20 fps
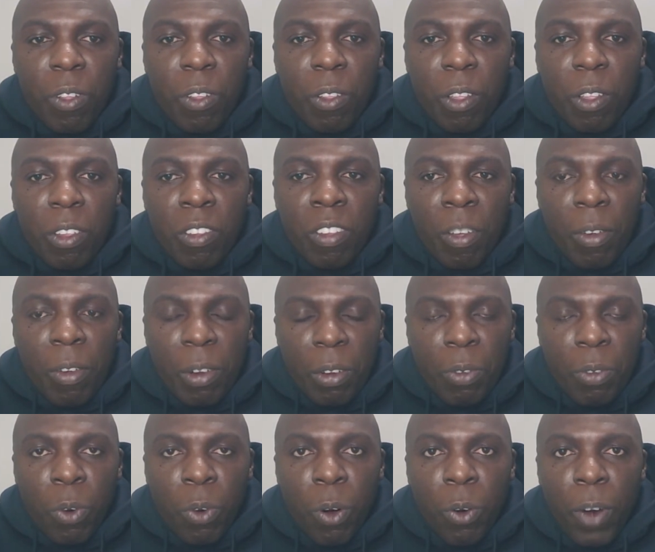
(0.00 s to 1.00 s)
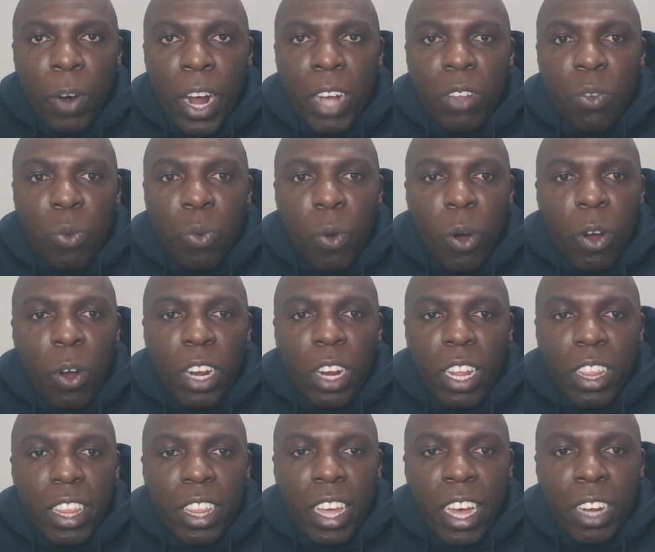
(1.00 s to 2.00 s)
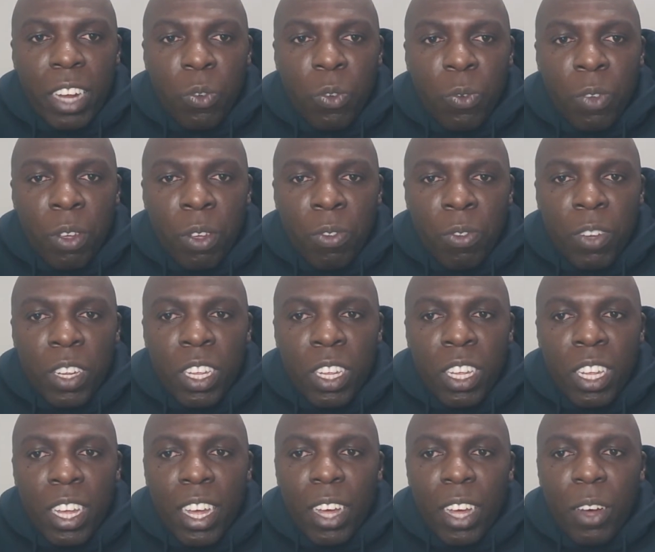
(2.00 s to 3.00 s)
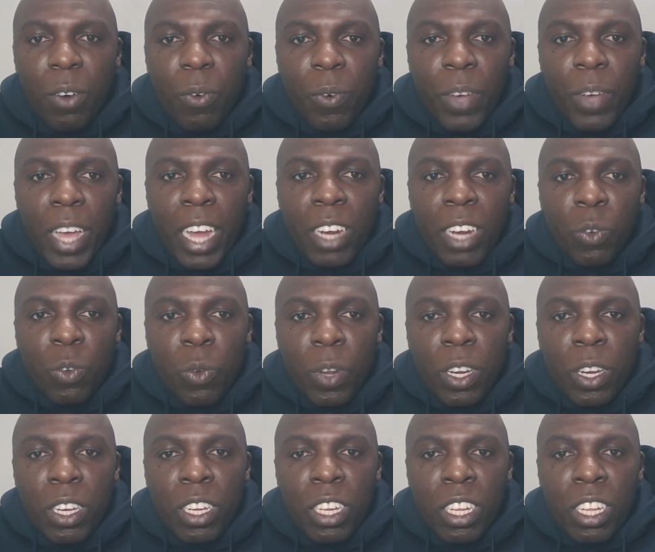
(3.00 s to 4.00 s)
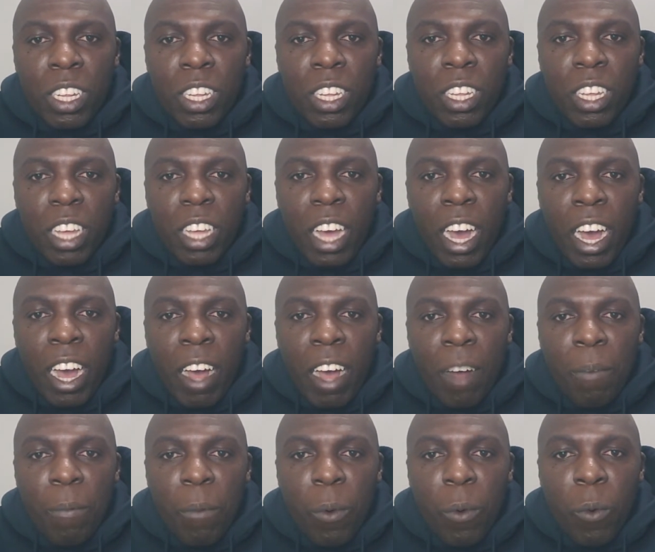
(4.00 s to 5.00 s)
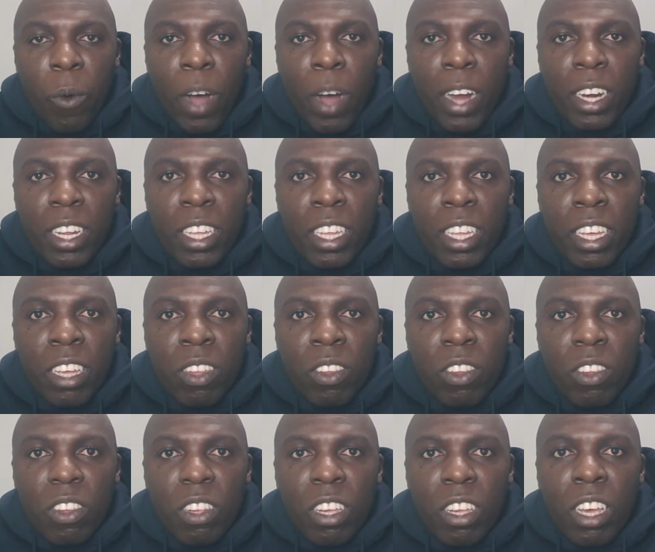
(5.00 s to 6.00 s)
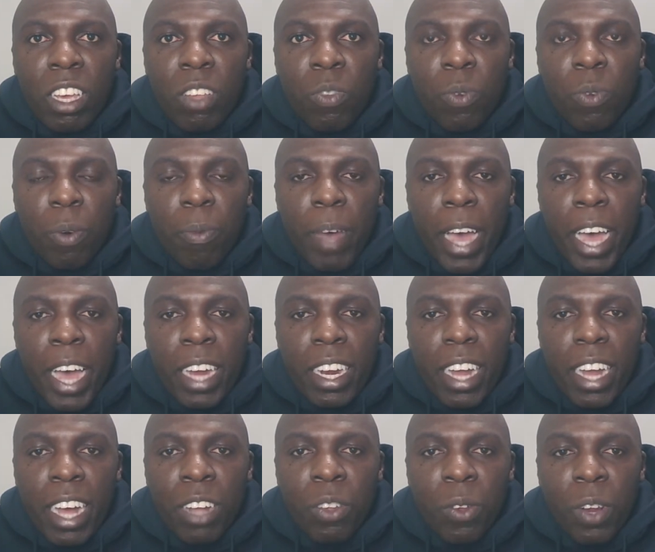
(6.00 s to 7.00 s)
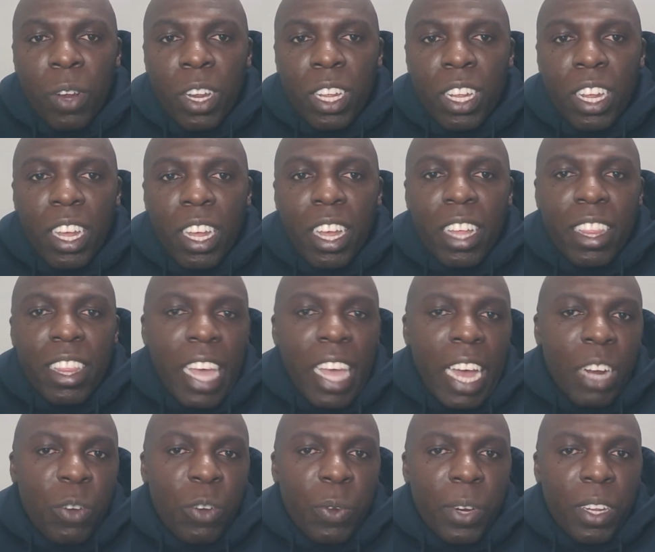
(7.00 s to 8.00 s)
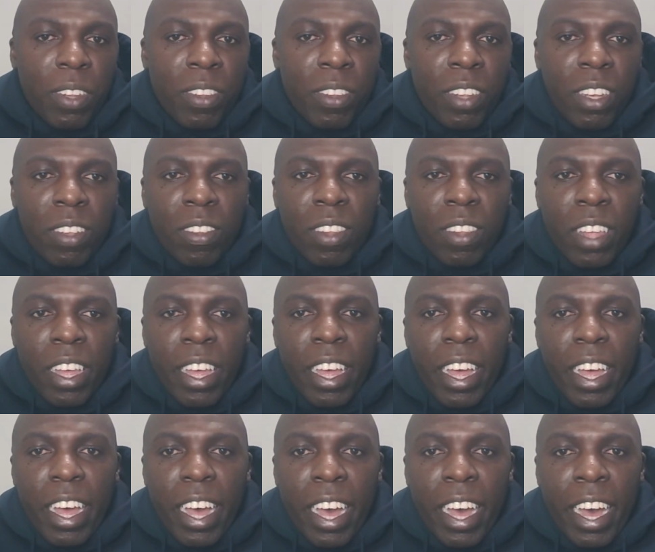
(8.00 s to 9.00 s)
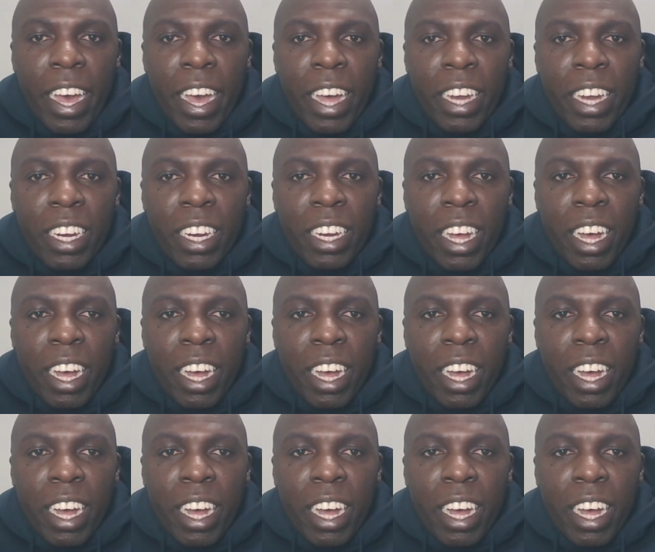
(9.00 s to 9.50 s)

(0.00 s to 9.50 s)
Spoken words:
74 racks won, and they had 50. We had 21 kicks from hand. Actually, they had 26, and